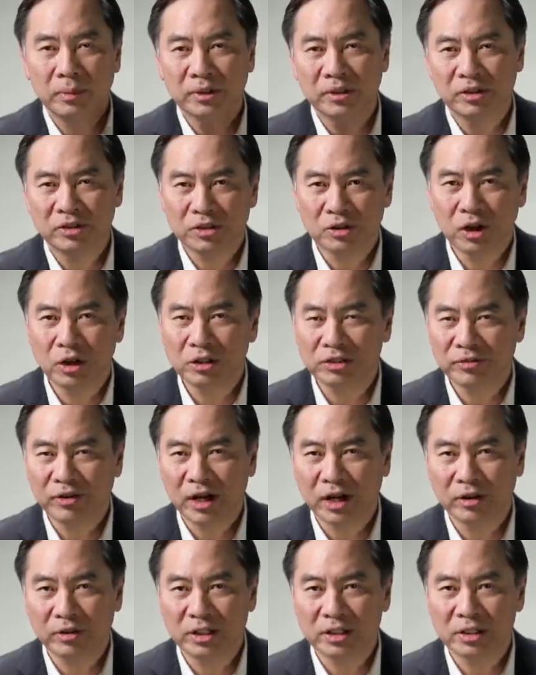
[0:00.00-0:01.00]
But the SARS
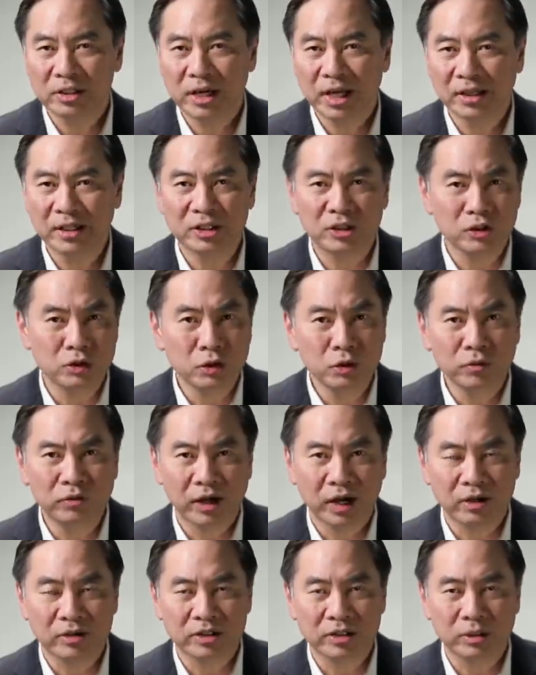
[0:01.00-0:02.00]
virus and this new
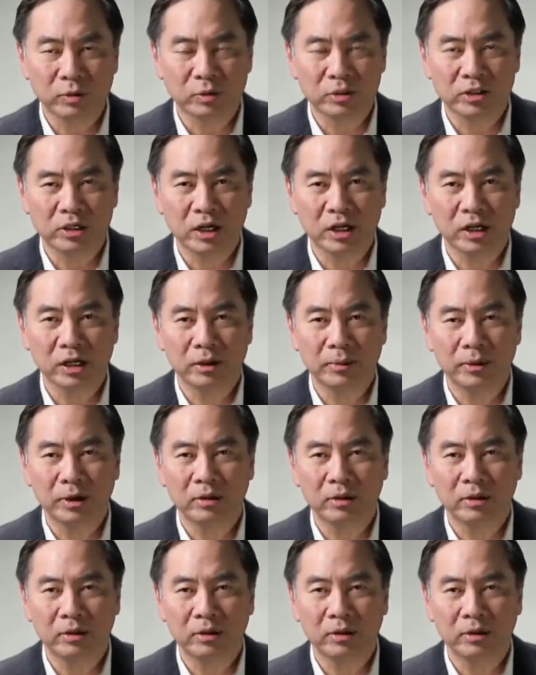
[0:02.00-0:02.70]
virus that we're talking